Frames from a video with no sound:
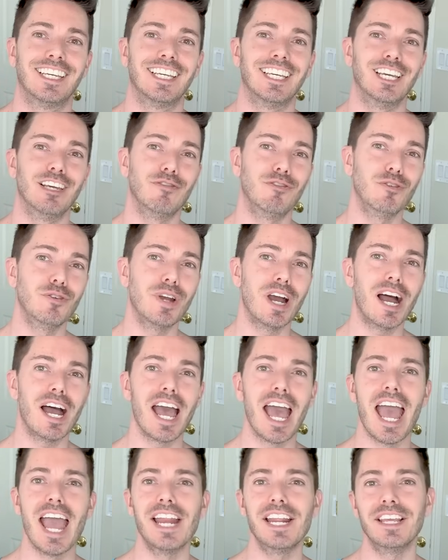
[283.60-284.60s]
If you
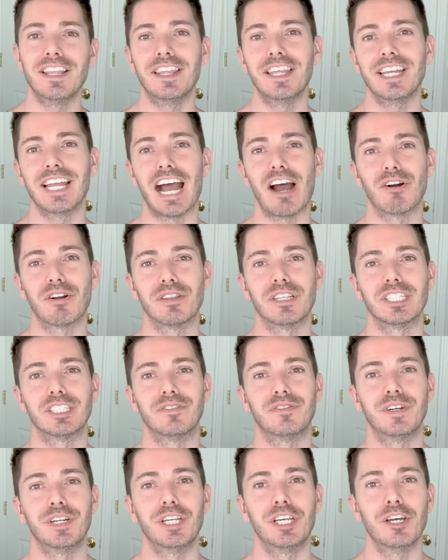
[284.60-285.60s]
got anything out of
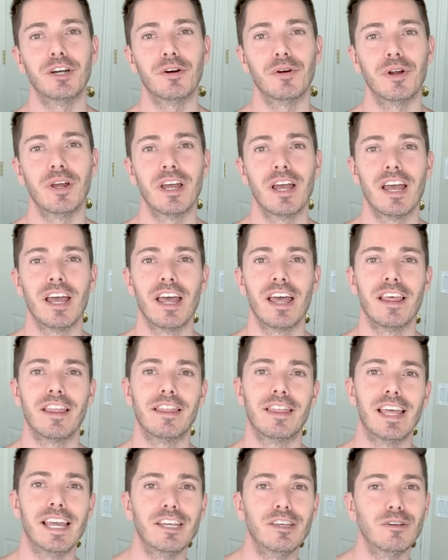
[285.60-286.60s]
this video,
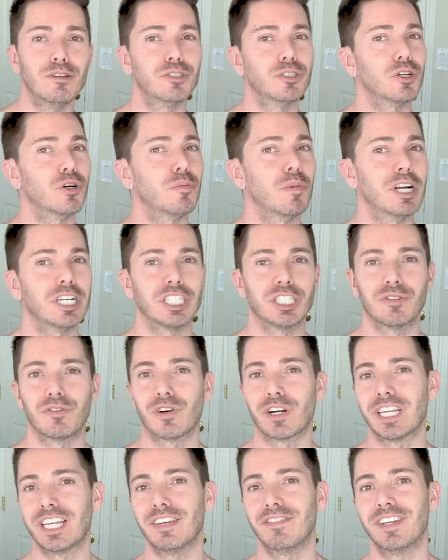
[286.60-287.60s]
thank you so much
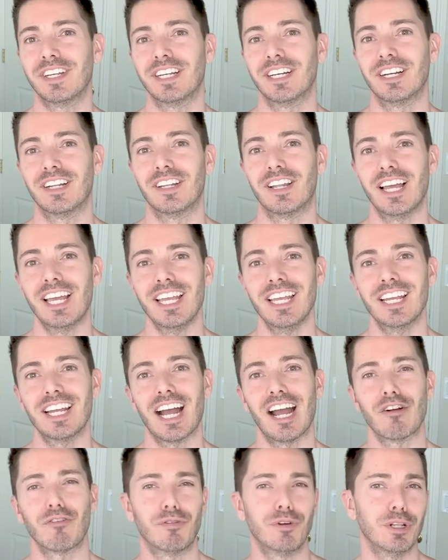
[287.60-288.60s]
for giving it a like.
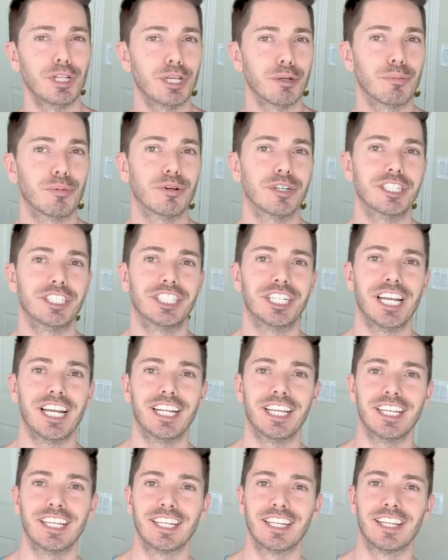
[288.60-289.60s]
I really
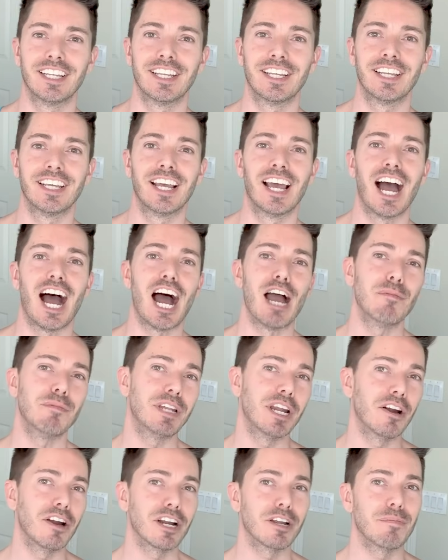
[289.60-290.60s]
appreciate it.
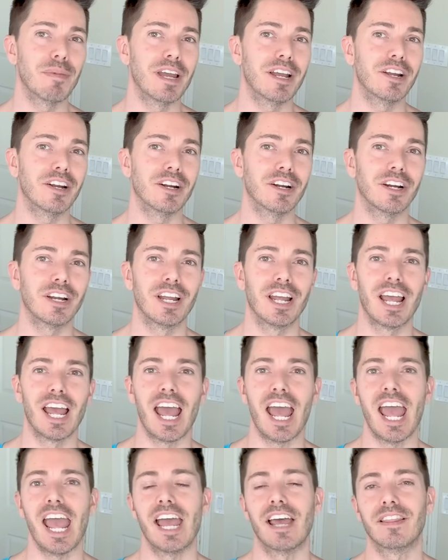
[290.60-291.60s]
I'm Derek Maker,
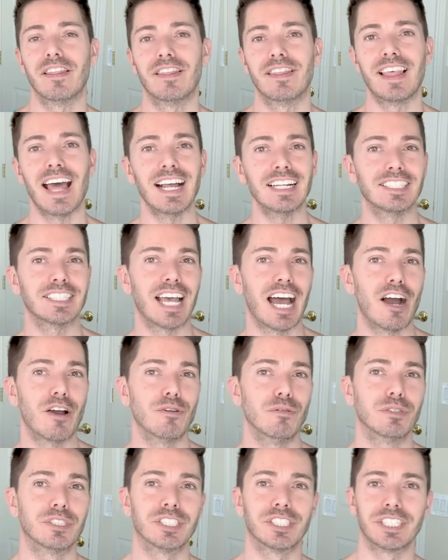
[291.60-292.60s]
and that's how
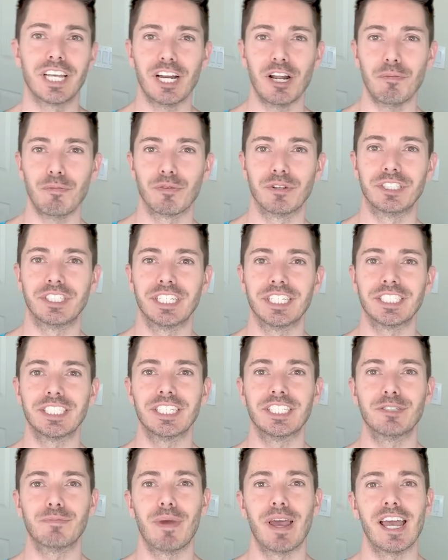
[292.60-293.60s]
you set up
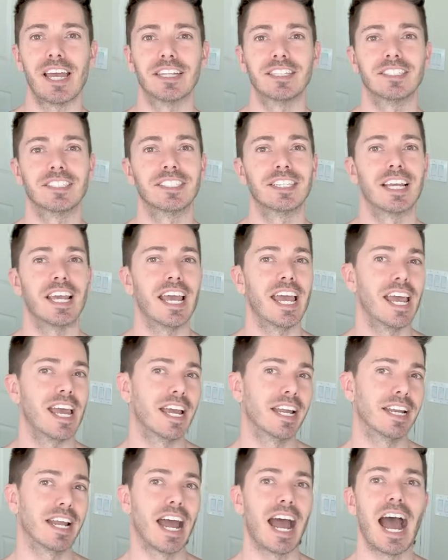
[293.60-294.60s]
resistance bands
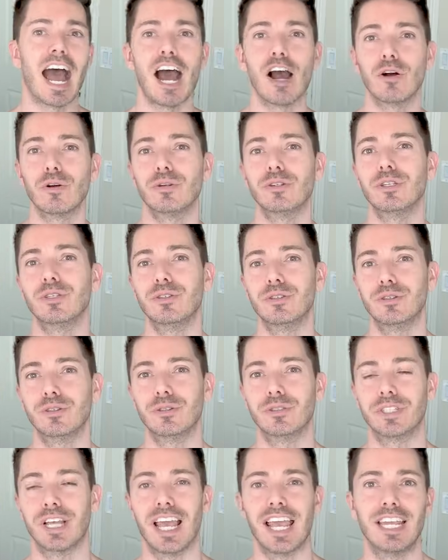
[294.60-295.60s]
and how to
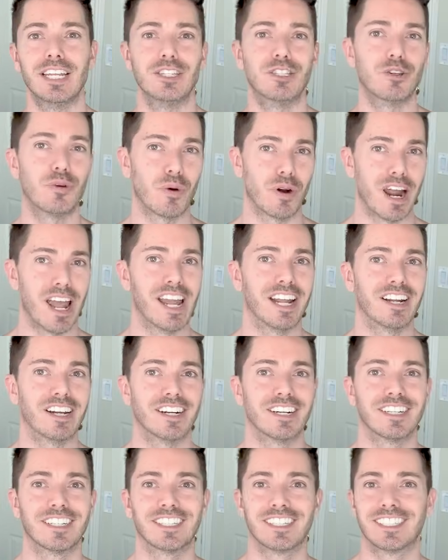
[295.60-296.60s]
use a door anchor.